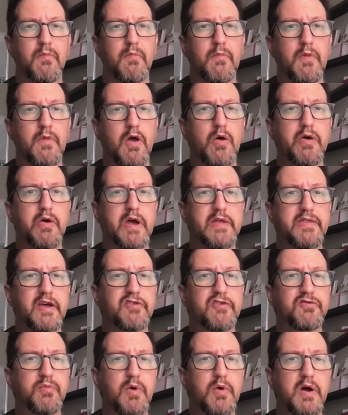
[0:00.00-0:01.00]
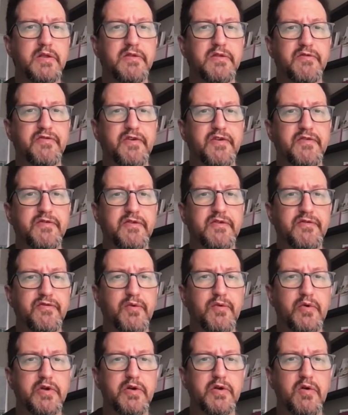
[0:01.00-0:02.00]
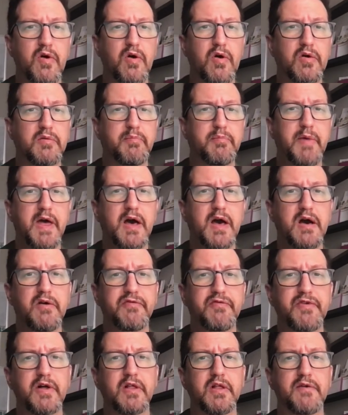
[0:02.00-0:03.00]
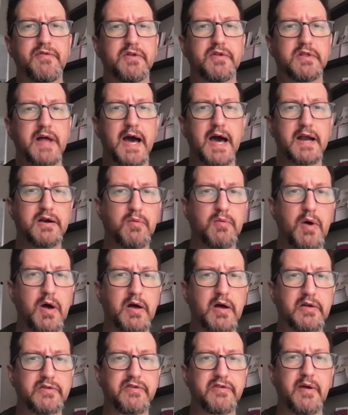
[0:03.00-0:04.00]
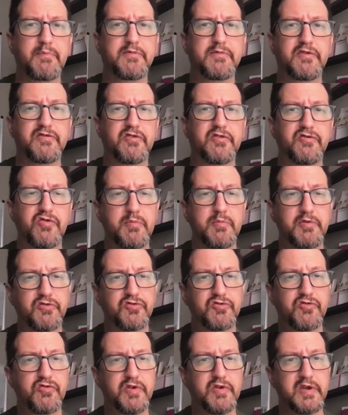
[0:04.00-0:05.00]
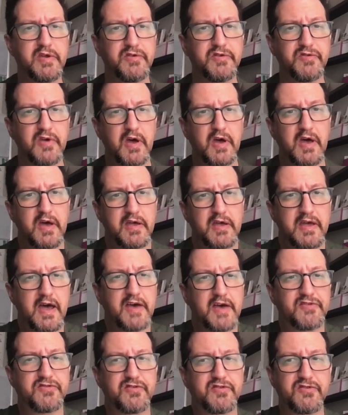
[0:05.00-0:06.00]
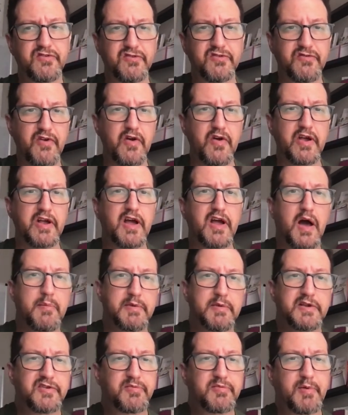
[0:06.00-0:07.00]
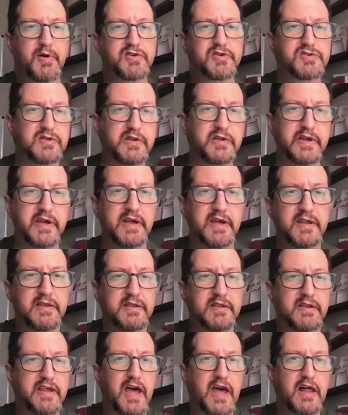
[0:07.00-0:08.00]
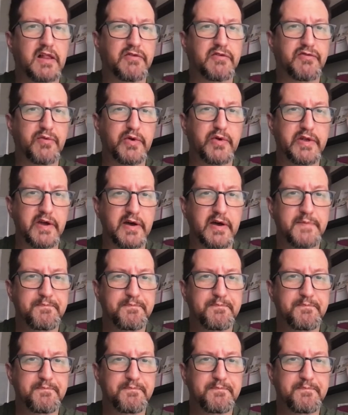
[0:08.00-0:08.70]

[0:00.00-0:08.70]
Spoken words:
Okay, next one. The 54-year-old male fell off a ladder while attempting to trim his trees. Yes, this is very common, especially in California.